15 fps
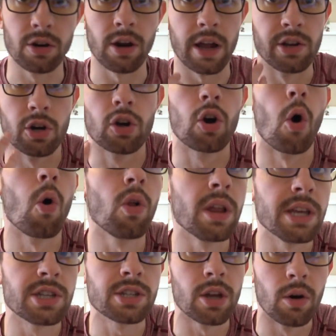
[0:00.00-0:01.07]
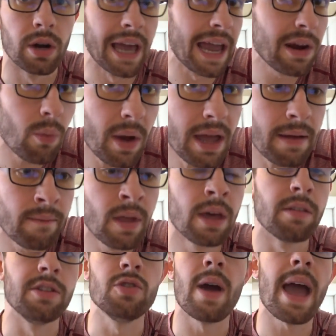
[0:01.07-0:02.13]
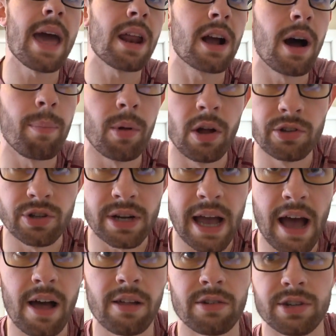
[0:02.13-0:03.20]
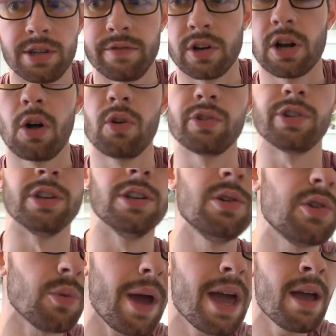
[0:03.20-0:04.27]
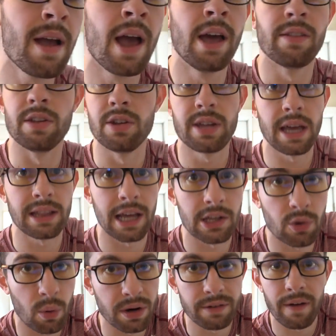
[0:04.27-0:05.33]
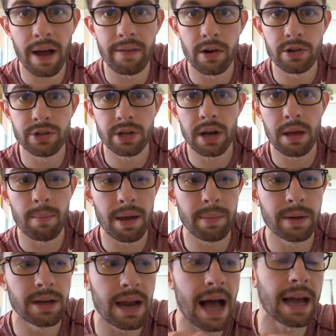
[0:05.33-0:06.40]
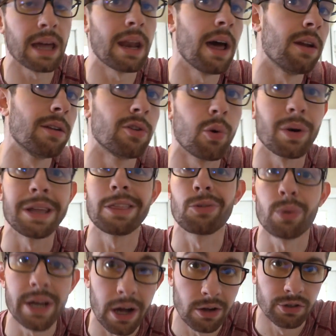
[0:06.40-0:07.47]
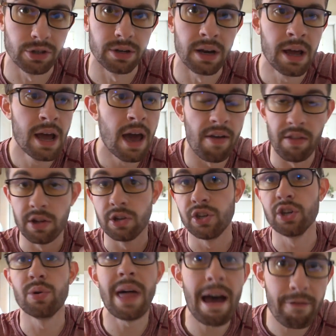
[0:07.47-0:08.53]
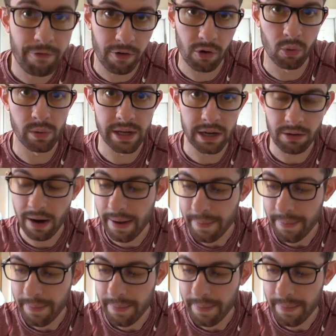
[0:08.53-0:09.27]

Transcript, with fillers: your and your goal is to gain weight, then you add a couple hundred calories. If your goal is to lose weight, then you take that 2500 and maybe knock it down to 2300 and then you do that for a week,